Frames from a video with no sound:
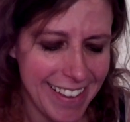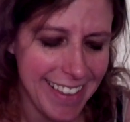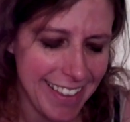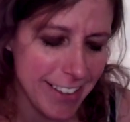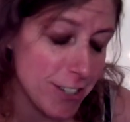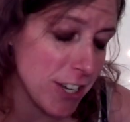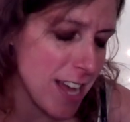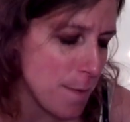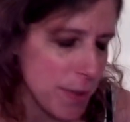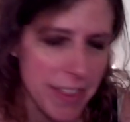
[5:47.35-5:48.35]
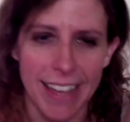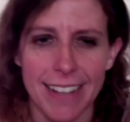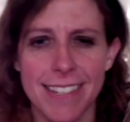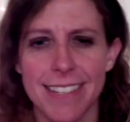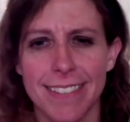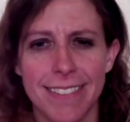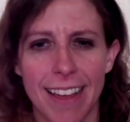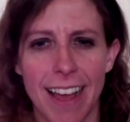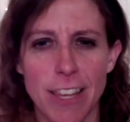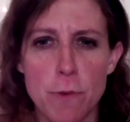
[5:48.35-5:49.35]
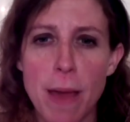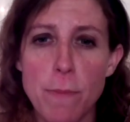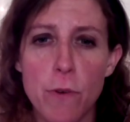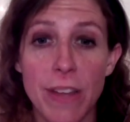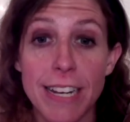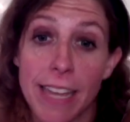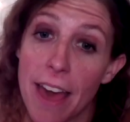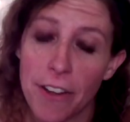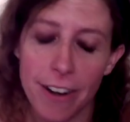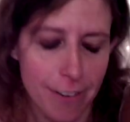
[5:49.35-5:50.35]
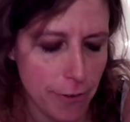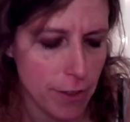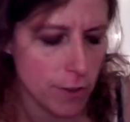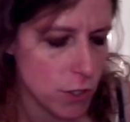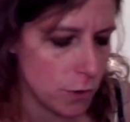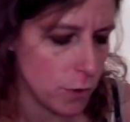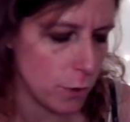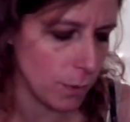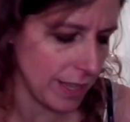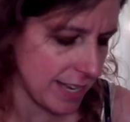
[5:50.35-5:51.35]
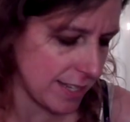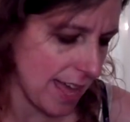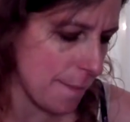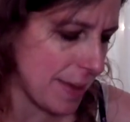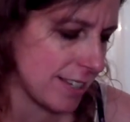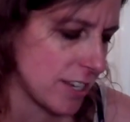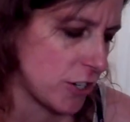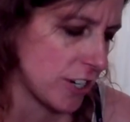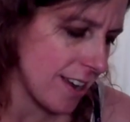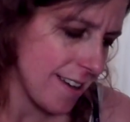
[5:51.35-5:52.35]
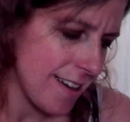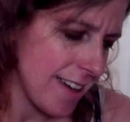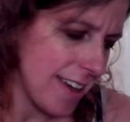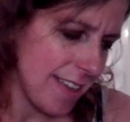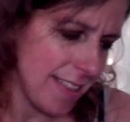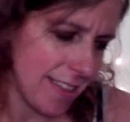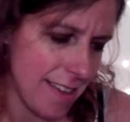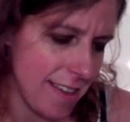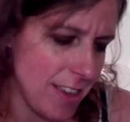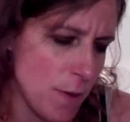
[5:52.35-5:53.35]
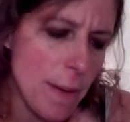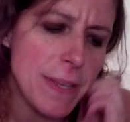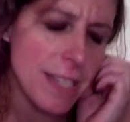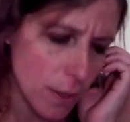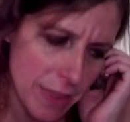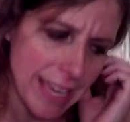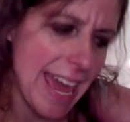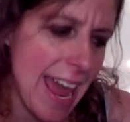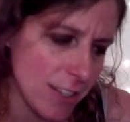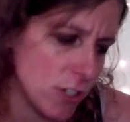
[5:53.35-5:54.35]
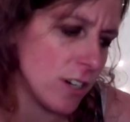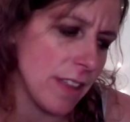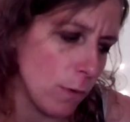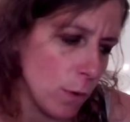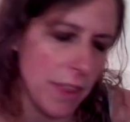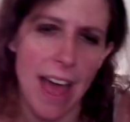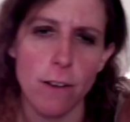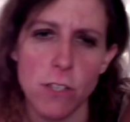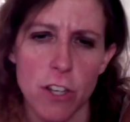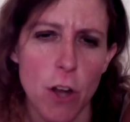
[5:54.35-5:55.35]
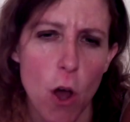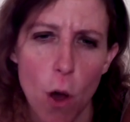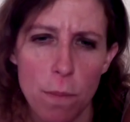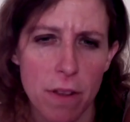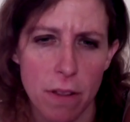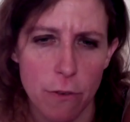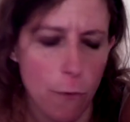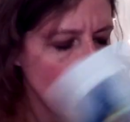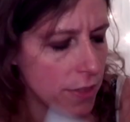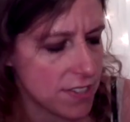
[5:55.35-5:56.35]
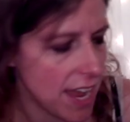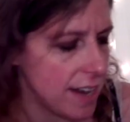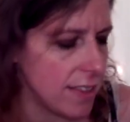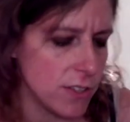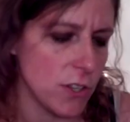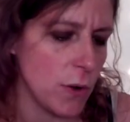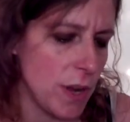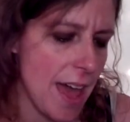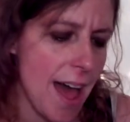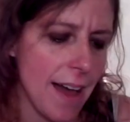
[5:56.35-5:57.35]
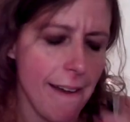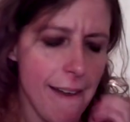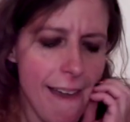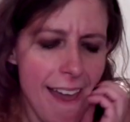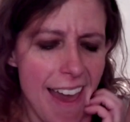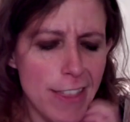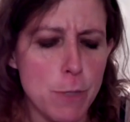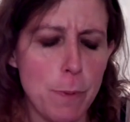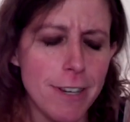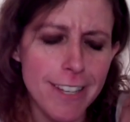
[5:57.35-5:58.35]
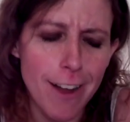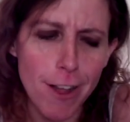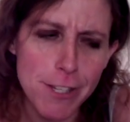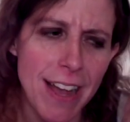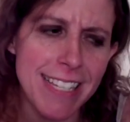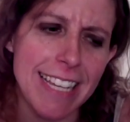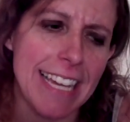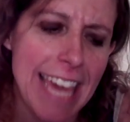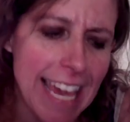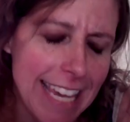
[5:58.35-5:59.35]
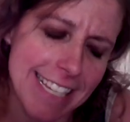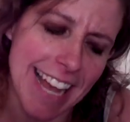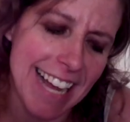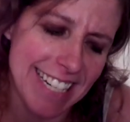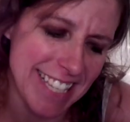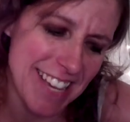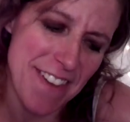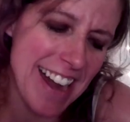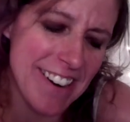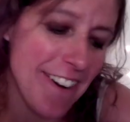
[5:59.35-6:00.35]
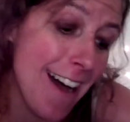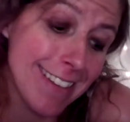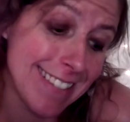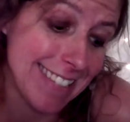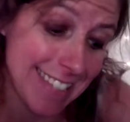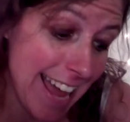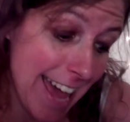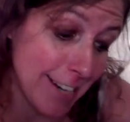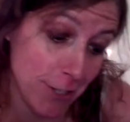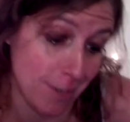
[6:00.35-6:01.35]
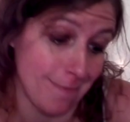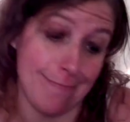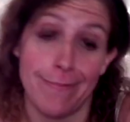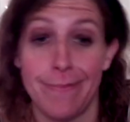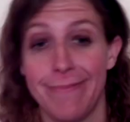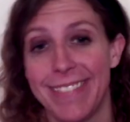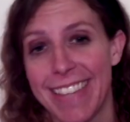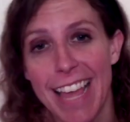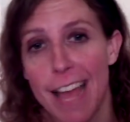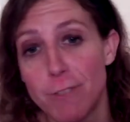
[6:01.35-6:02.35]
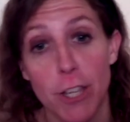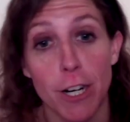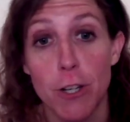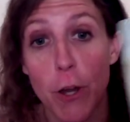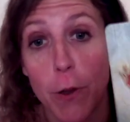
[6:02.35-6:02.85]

well, there's a couple things. You might move in together for those who relate to that message. You might be dealing with a Cancer. They rule the house and home. They're the fourth sign of the zodiac. This person also has like a kinky side to them. I don't know how else to say it. I'm just going to show